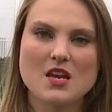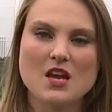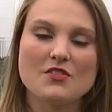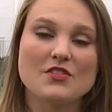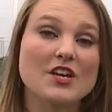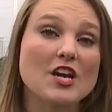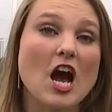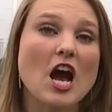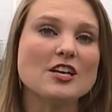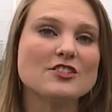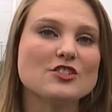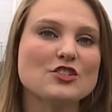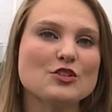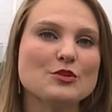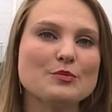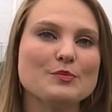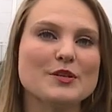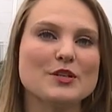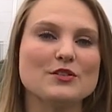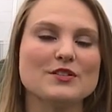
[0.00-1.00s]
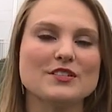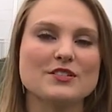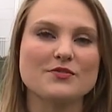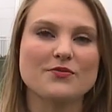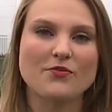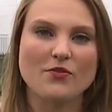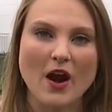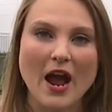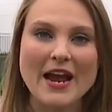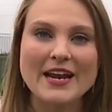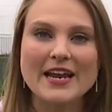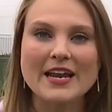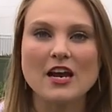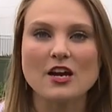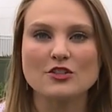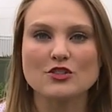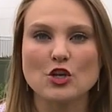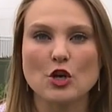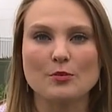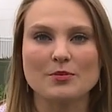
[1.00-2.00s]
The costume build is Friday,
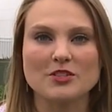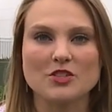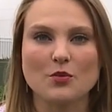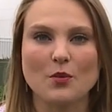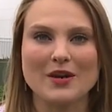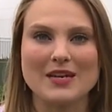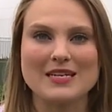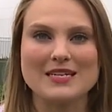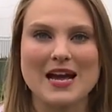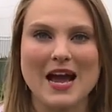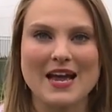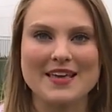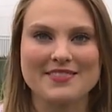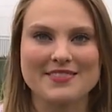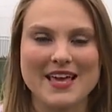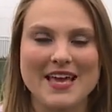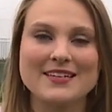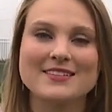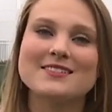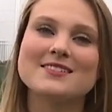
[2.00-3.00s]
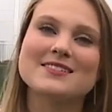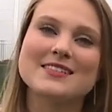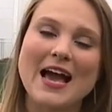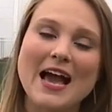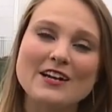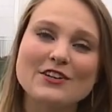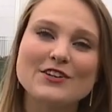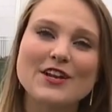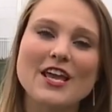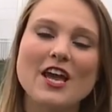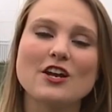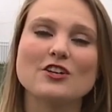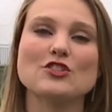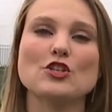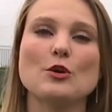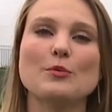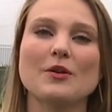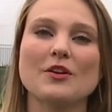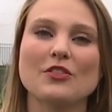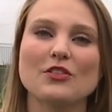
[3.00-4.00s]
October 29th and Saturday,
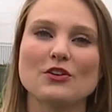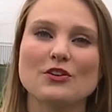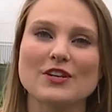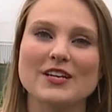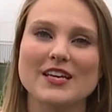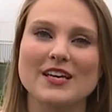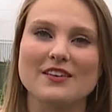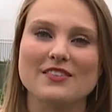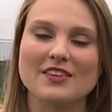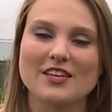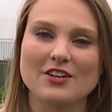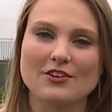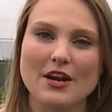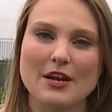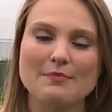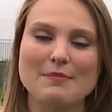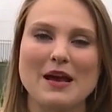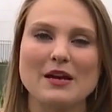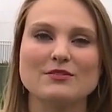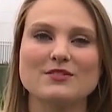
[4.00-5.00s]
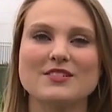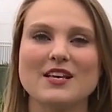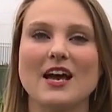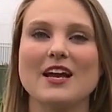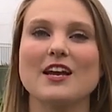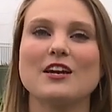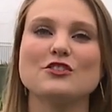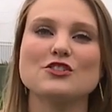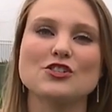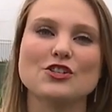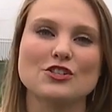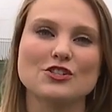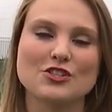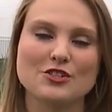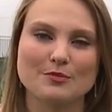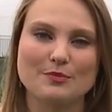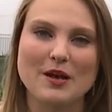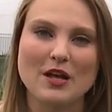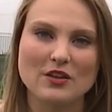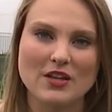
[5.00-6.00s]
October 30th here at Mount Zion Church
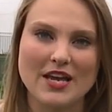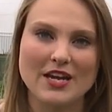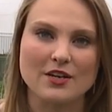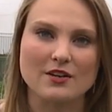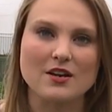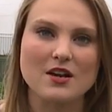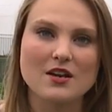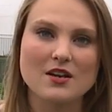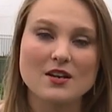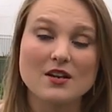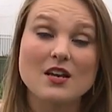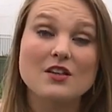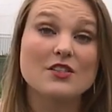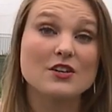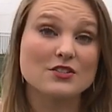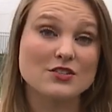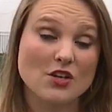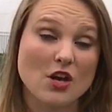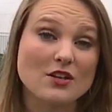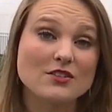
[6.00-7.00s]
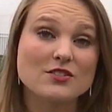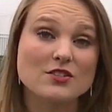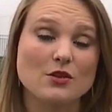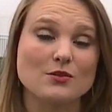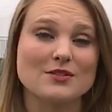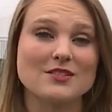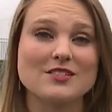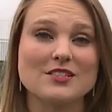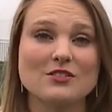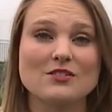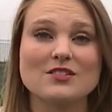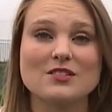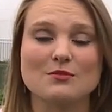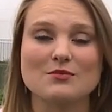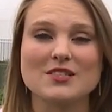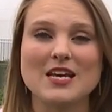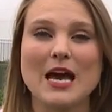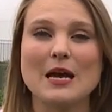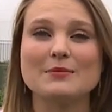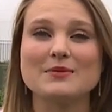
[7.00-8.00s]
in Bel Air. There's also still some
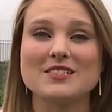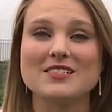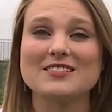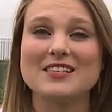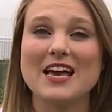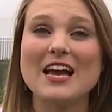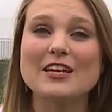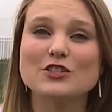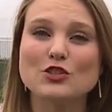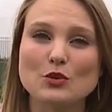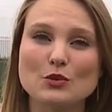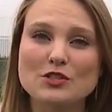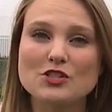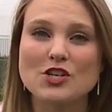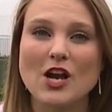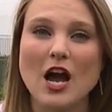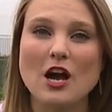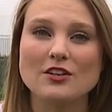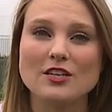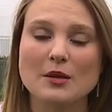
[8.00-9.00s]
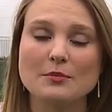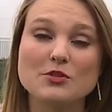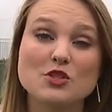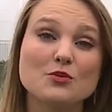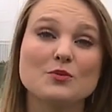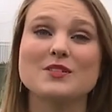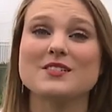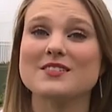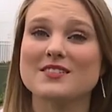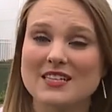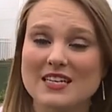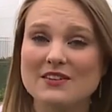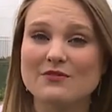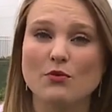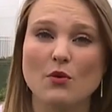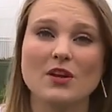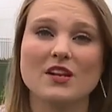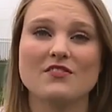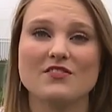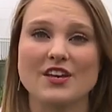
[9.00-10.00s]
time to sign your child up to receive
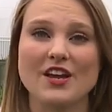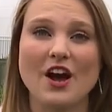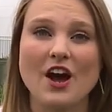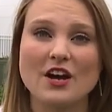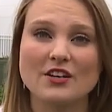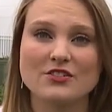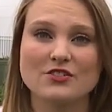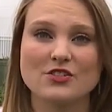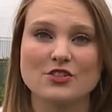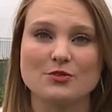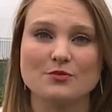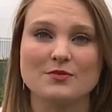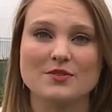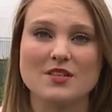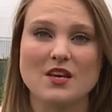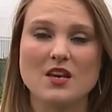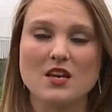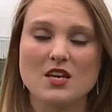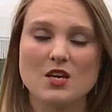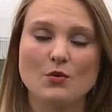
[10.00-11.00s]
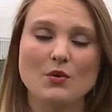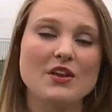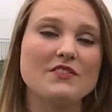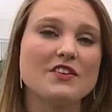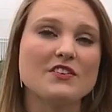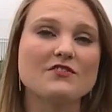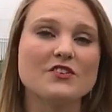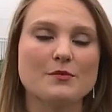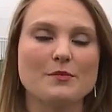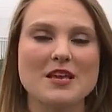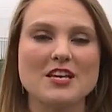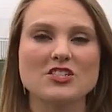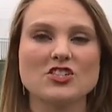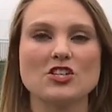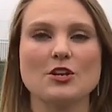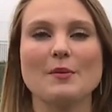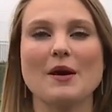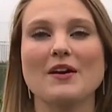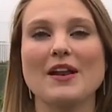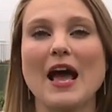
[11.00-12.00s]
one of the costumes. We have
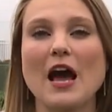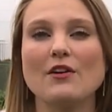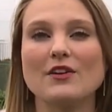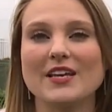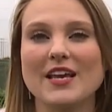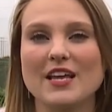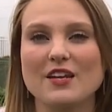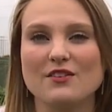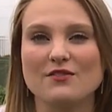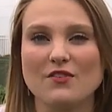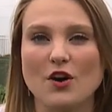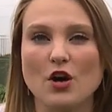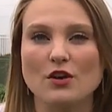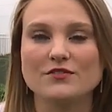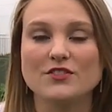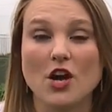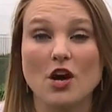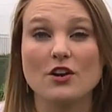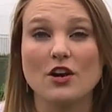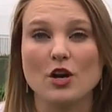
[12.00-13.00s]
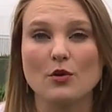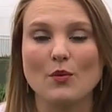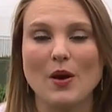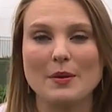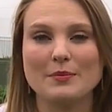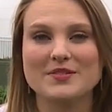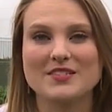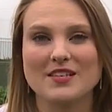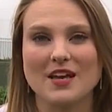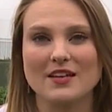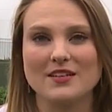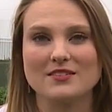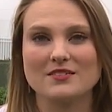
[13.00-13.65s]
information about how to get involved on our website,